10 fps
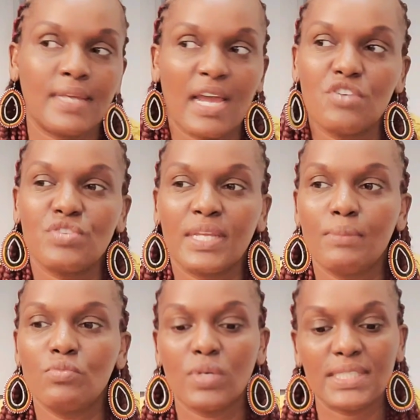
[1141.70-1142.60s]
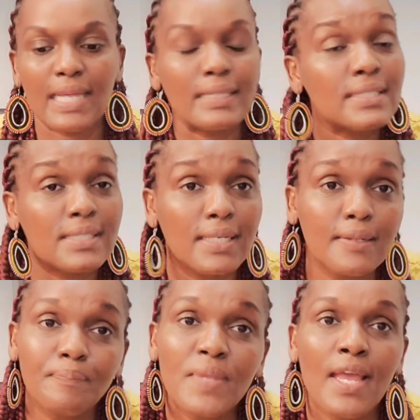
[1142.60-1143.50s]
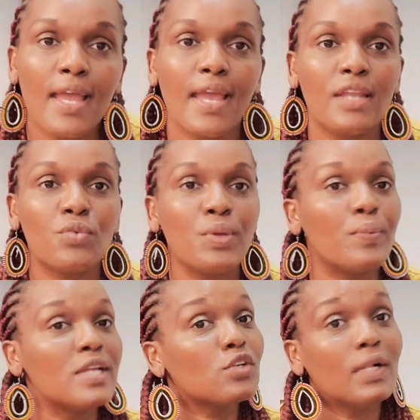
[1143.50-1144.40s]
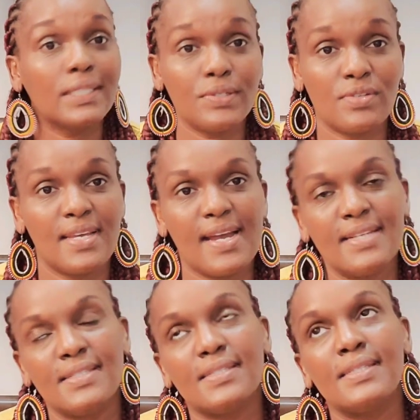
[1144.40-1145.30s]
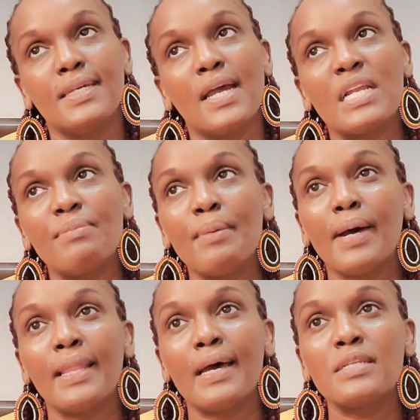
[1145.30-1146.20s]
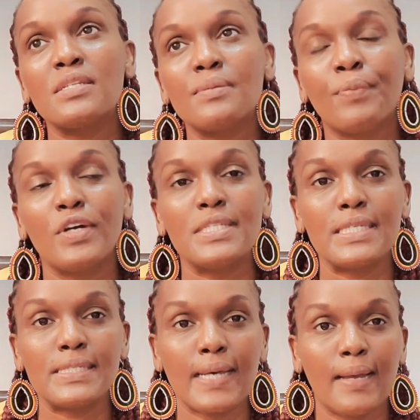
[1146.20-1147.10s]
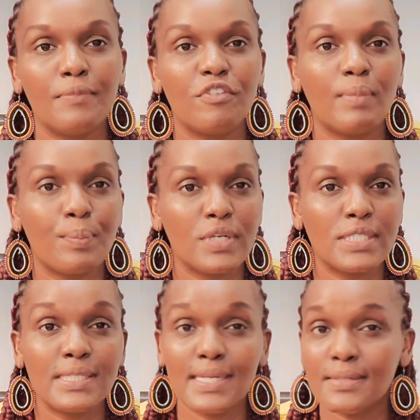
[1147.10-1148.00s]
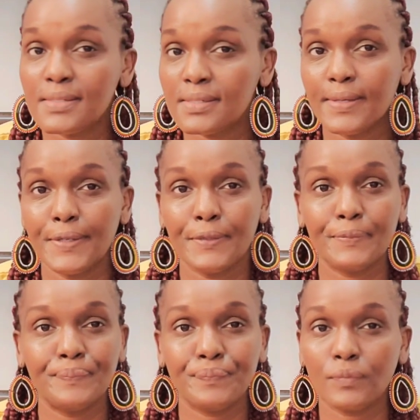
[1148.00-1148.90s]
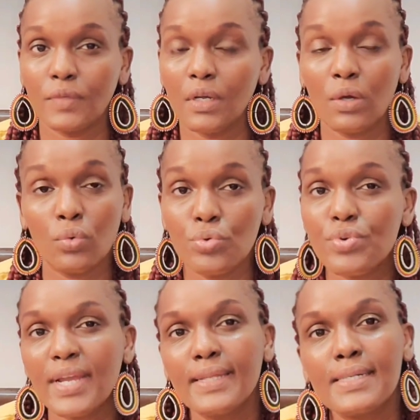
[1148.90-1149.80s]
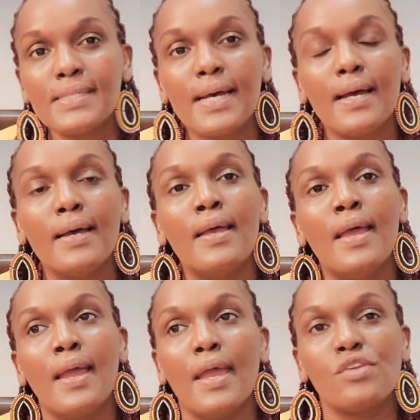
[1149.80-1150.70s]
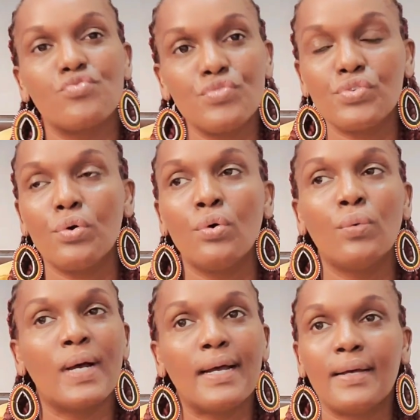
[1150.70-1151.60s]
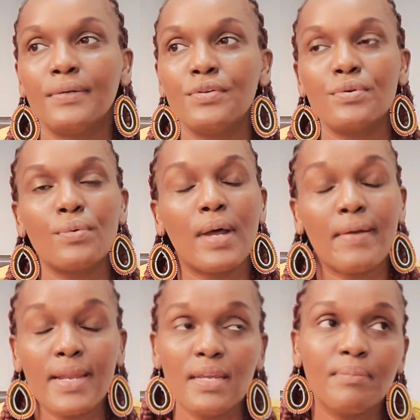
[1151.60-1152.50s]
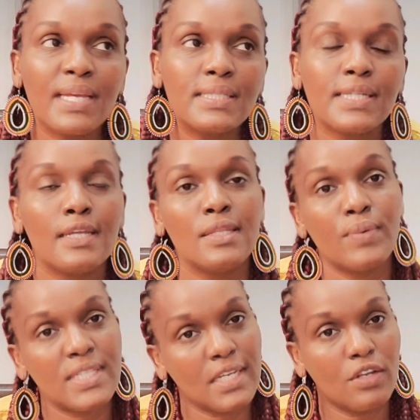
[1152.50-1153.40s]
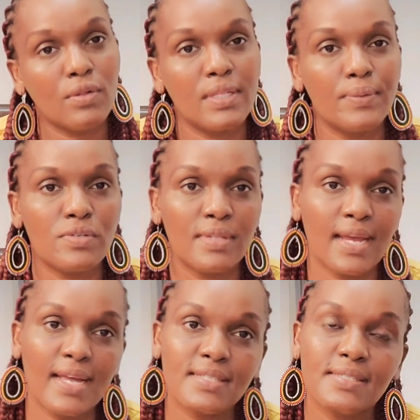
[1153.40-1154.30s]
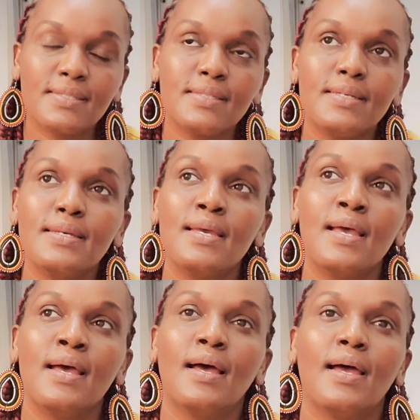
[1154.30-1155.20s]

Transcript: The country came to a standstill, and we went all the way to the ICC. I remember at that point in time, former President Uhuru Kenyatta and Ruto were running mates, and they were taken all the way to the ICC.